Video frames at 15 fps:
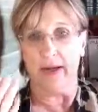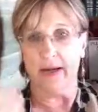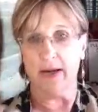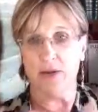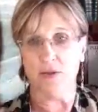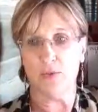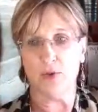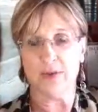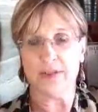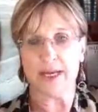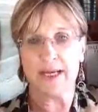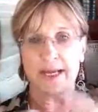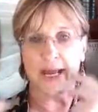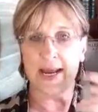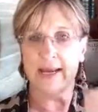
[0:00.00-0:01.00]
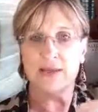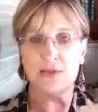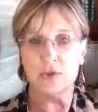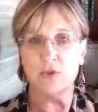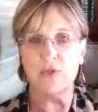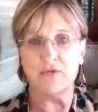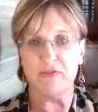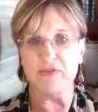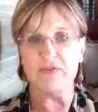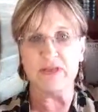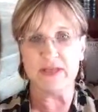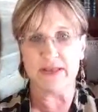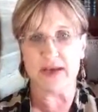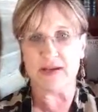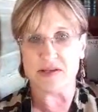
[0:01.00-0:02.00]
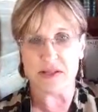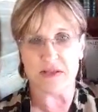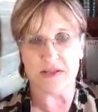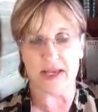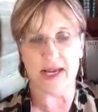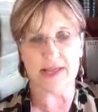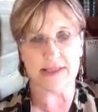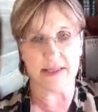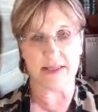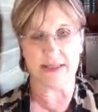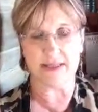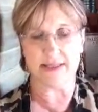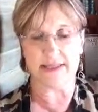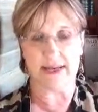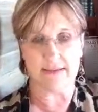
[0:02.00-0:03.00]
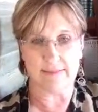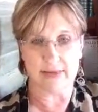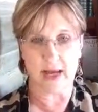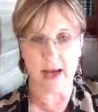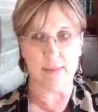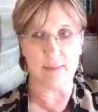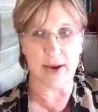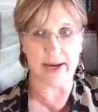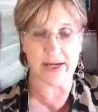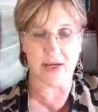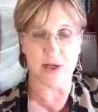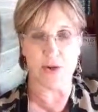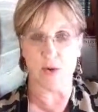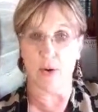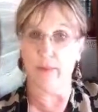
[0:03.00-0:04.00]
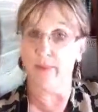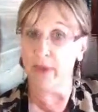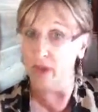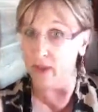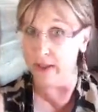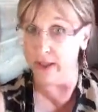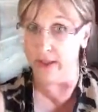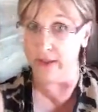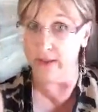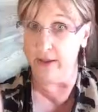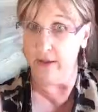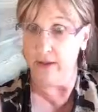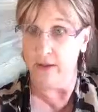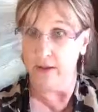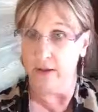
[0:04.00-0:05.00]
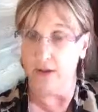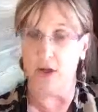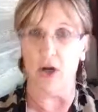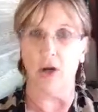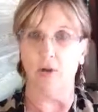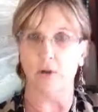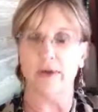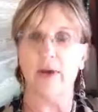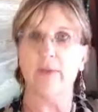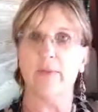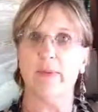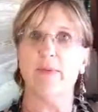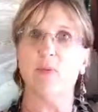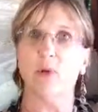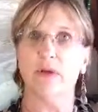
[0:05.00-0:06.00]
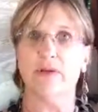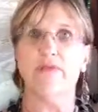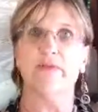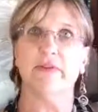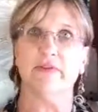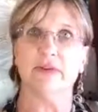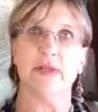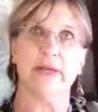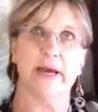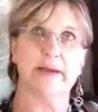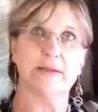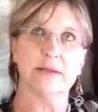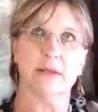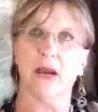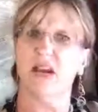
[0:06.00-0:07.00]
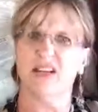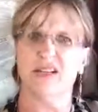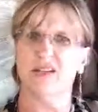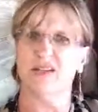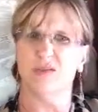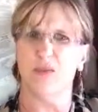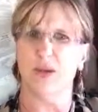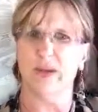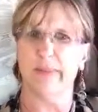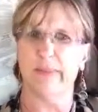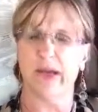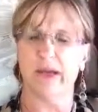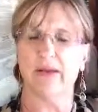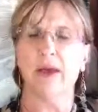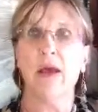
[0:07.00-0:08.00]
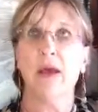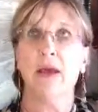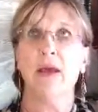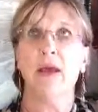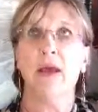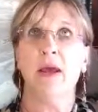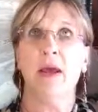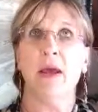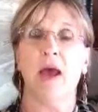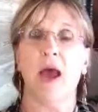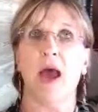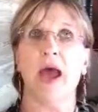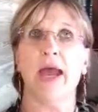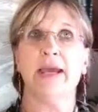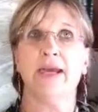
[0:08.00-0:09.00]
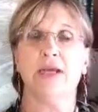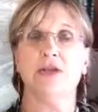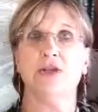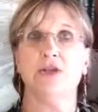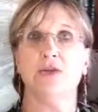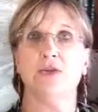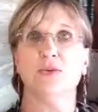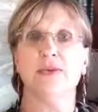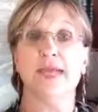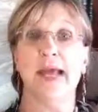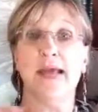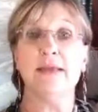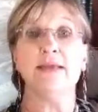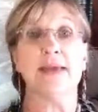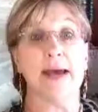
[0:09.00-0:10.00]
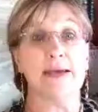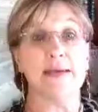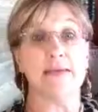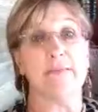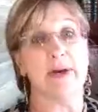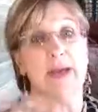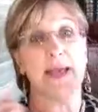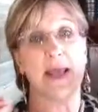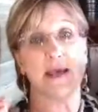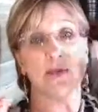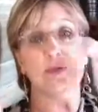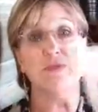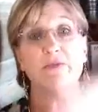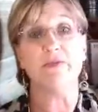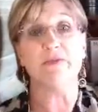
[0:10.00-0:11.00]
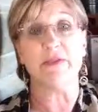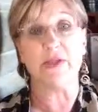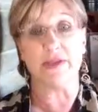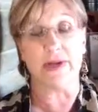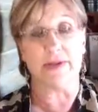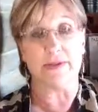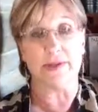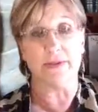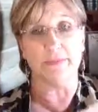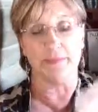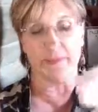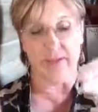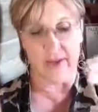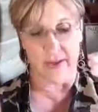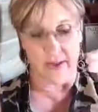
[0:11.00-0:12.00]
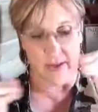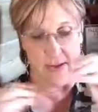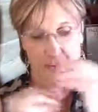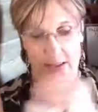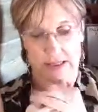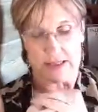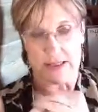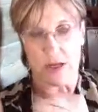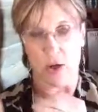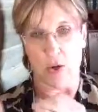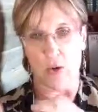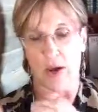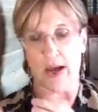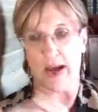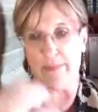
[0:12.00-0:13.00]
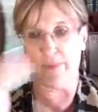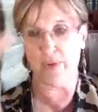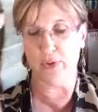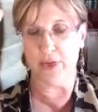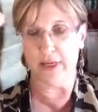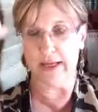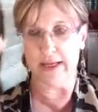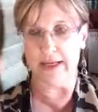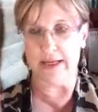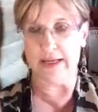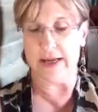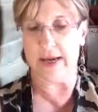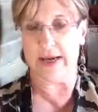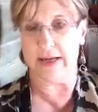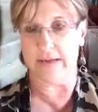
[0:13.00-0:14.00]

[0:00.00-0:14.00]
In other words, I can't do 50,000 things at the same time. I can do 1,000,000. No, that would be more than 50,000. I didn't do well in math. I can do 10,000, but I can't do 50,000. So I put in,